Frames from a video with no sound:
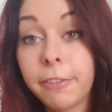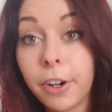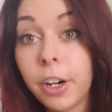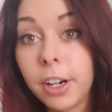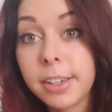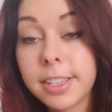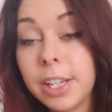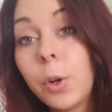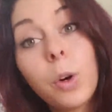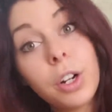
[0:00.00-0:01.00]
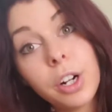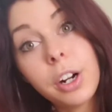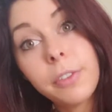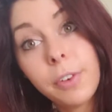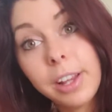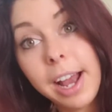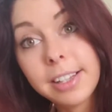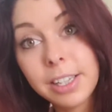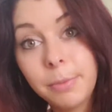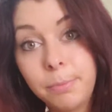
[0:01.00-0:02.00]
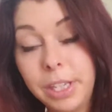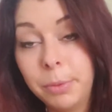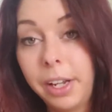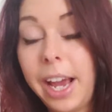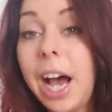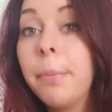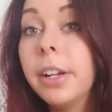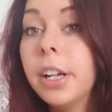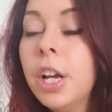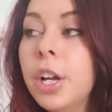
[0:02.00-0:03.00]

first in order for that to be able to happen.